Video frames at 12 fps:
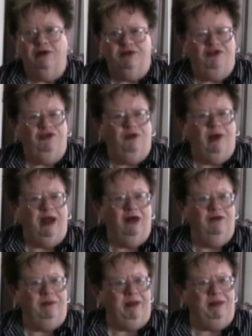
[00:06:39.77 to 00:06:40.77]
I was
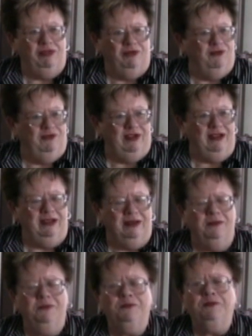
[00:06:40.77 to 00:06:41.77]
12, maybe 13.